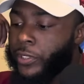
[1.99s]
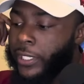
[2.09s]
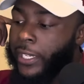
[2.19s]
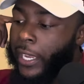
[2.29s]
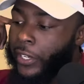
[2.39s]

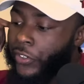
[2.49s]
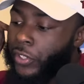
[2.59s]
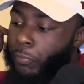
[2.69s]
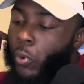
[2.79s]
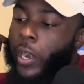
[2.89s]
say how
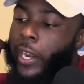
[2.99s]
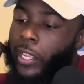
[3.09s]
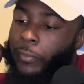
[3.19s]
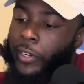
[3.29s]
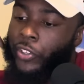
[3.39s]
disappointed I
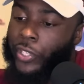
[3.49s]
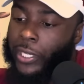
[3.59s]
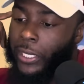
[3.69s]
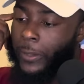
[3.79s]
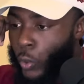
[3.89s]
am in a team